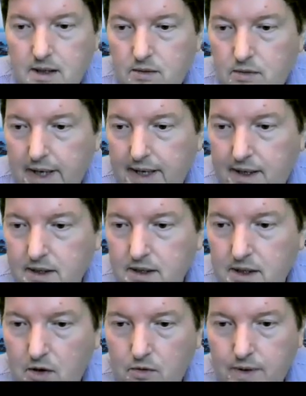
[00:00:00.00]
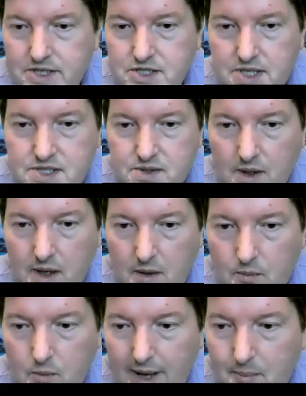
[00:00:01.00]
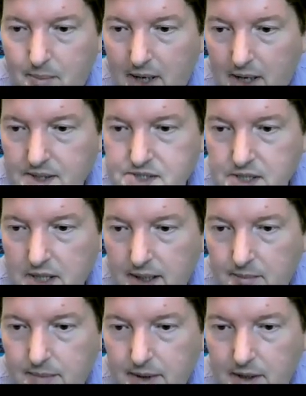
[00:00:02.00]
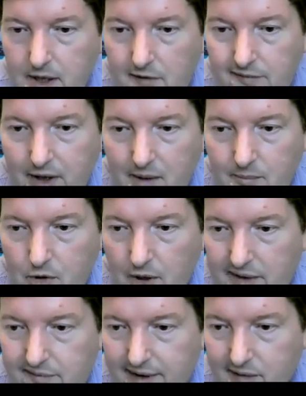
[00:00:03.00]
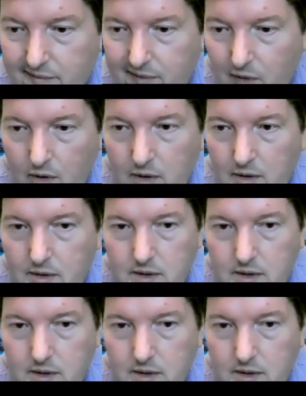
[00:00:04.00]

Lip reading: Right, no questions? So I'm way past time, but hopefully you haven't got anything at 4.